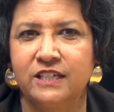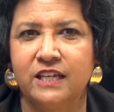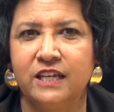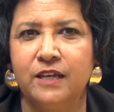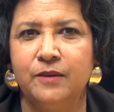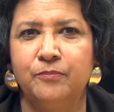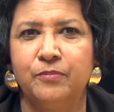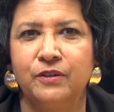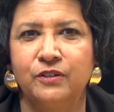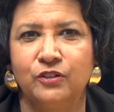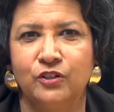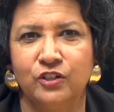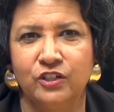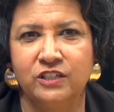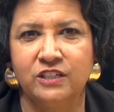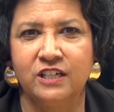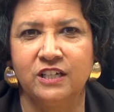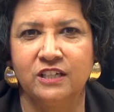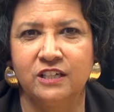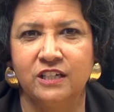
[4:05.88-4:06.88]
to keep in
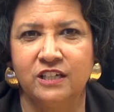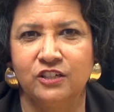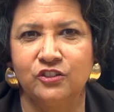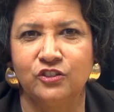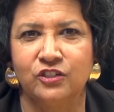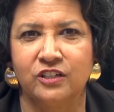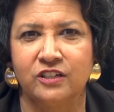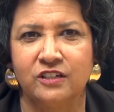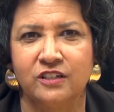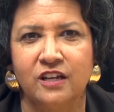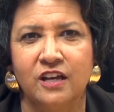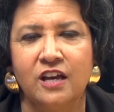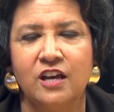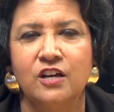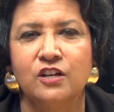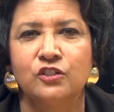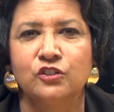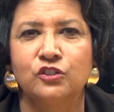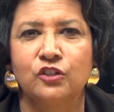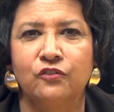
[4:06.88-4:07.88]
good condition,
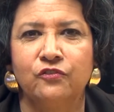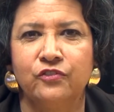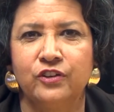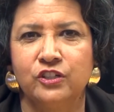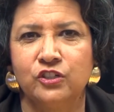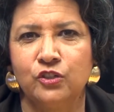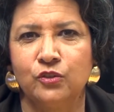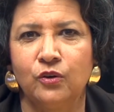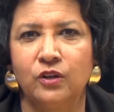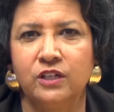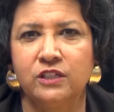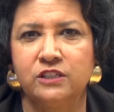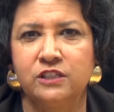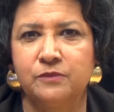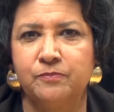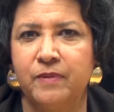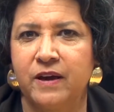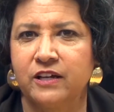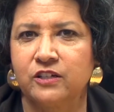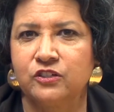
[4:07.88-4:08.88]
so visual
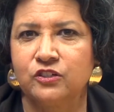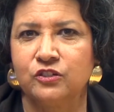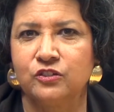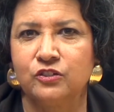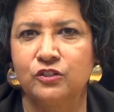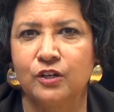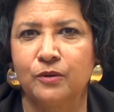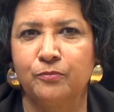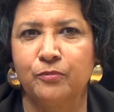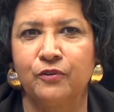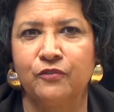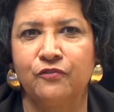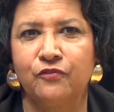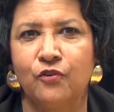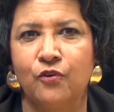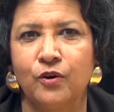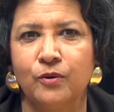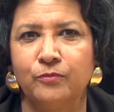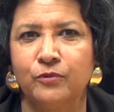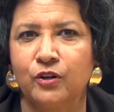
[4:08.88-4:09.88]
inspections are
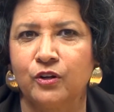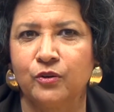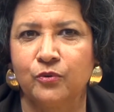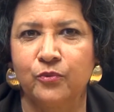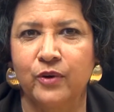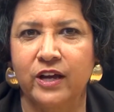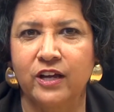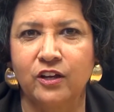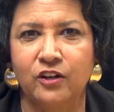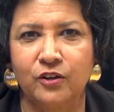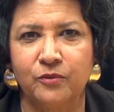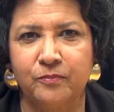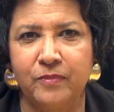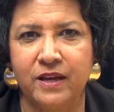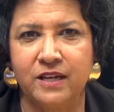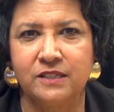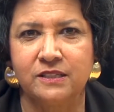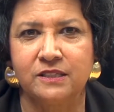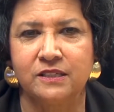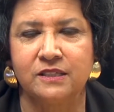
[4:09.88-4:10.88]
performed on a regular
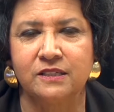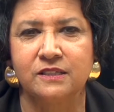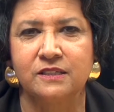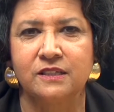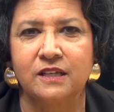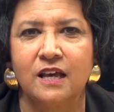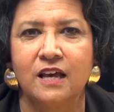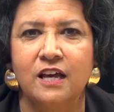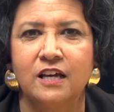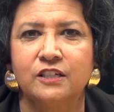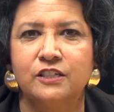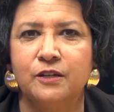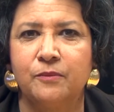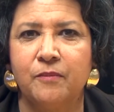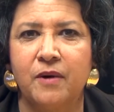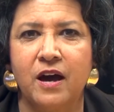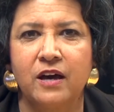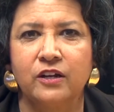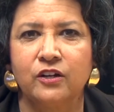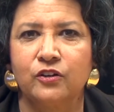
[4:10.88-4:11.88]
basis to
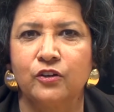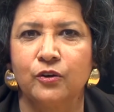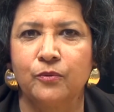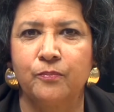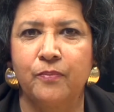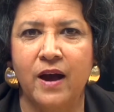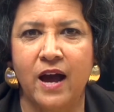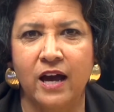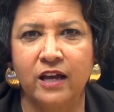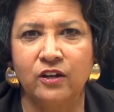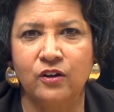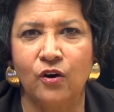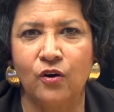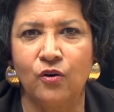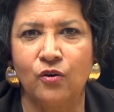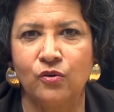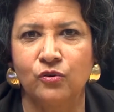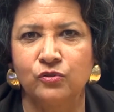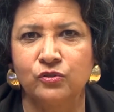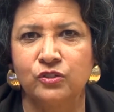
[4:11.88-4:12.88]
monitor
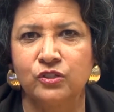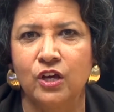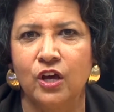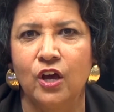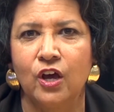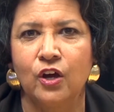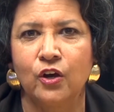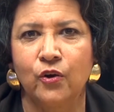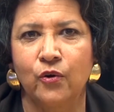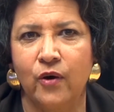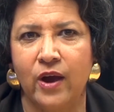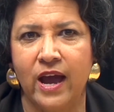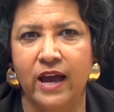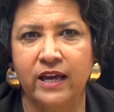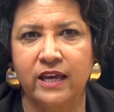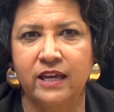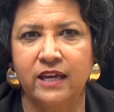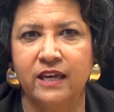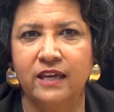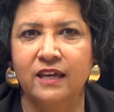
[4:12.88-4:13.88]
potholes,
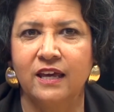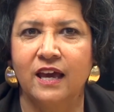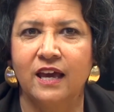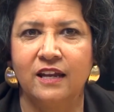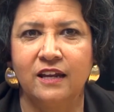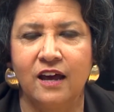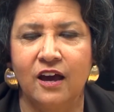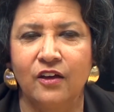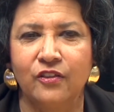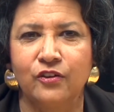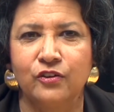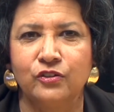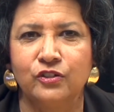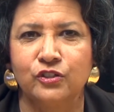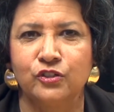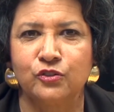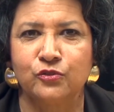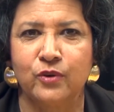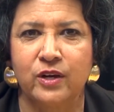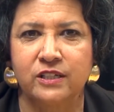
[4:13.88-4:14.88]
cracking, and other
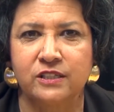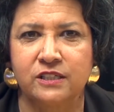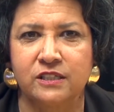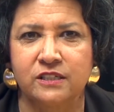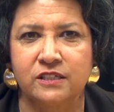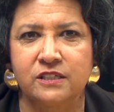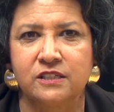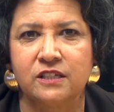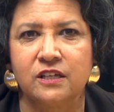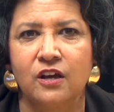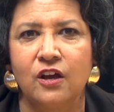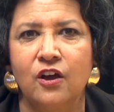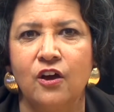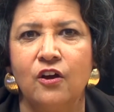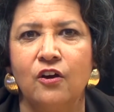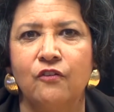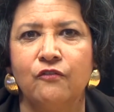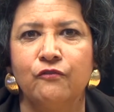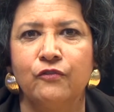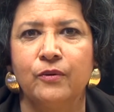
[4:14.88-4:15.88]
distresses.
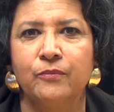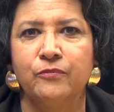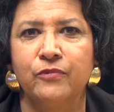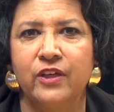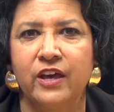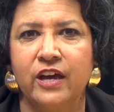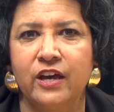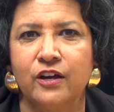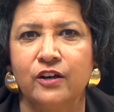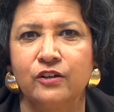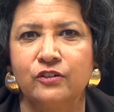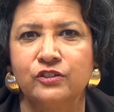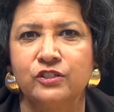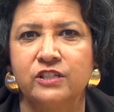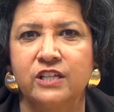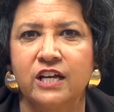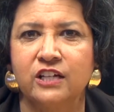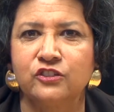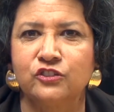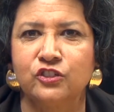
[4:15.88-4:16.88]
From there,
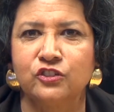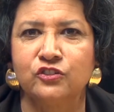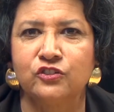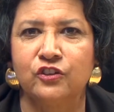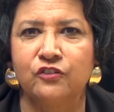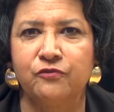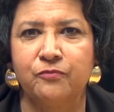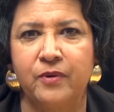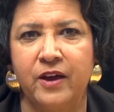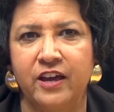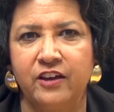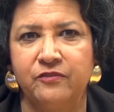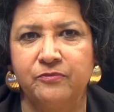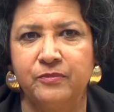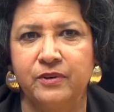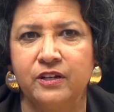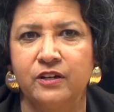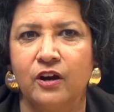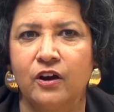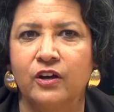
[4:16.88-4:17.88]
sections of
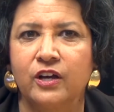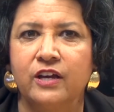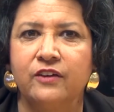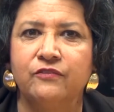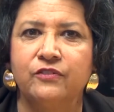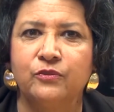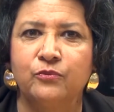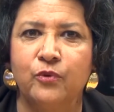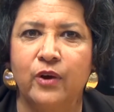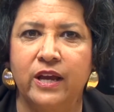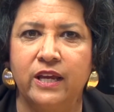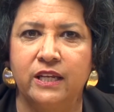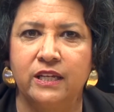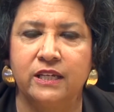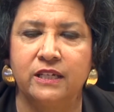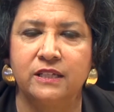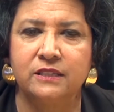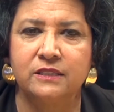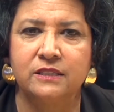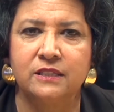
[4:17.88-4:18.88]
pavement are given
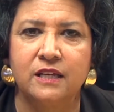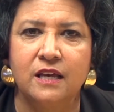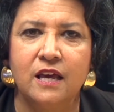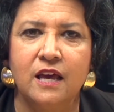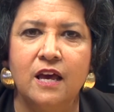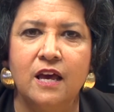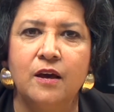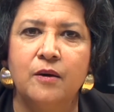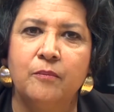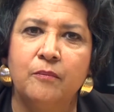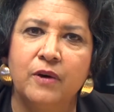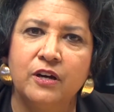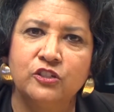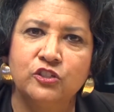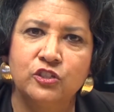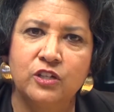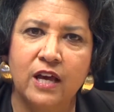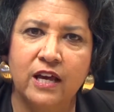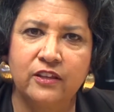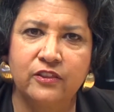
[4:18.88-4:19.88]
ratings.
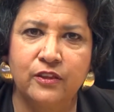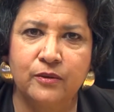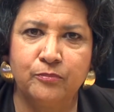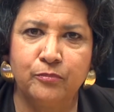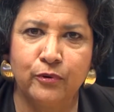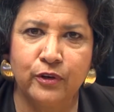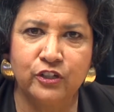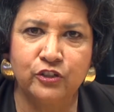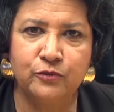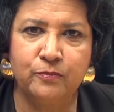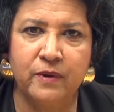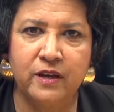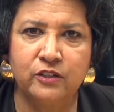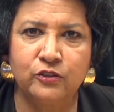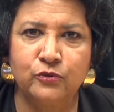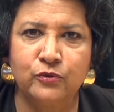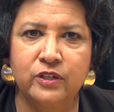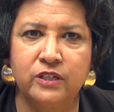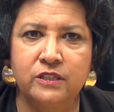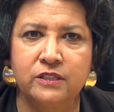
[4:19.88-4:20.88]
Much like the bridge
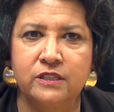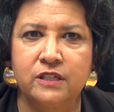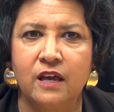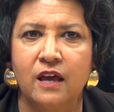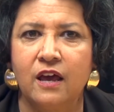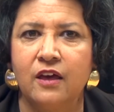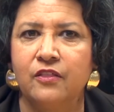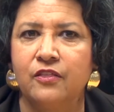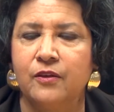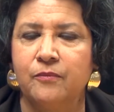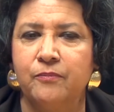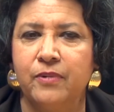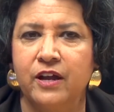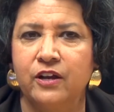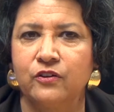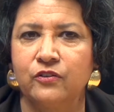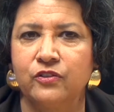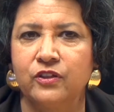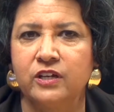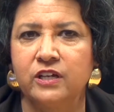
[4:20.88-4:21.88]
metrics, the
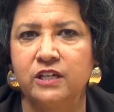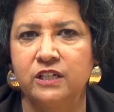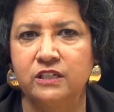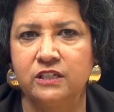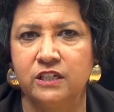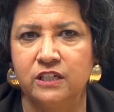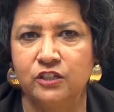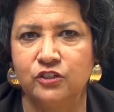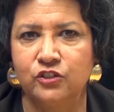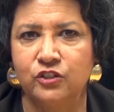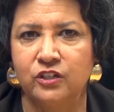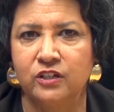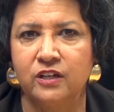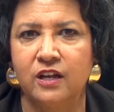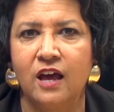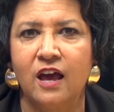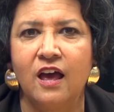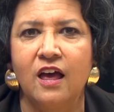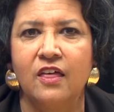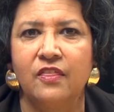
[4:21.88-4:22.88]
better the
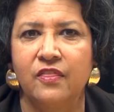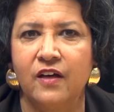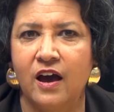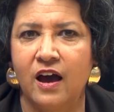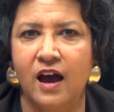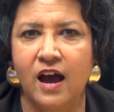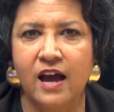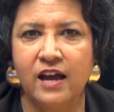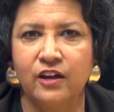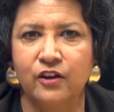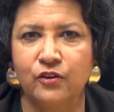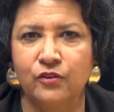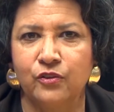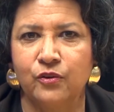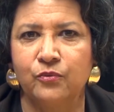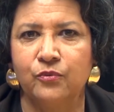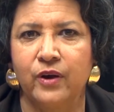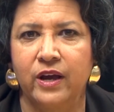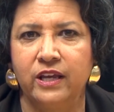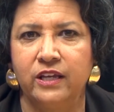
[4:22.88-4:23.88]
condition, the higher
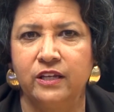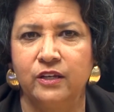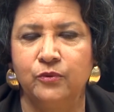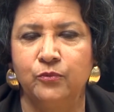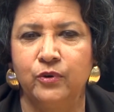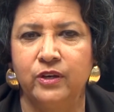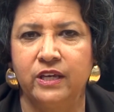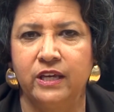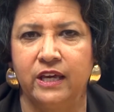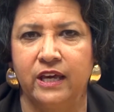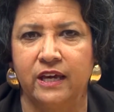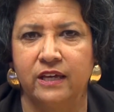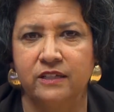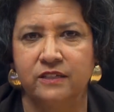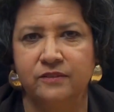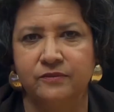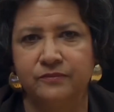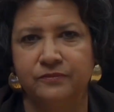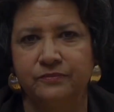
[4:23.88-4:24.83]
the rating we get.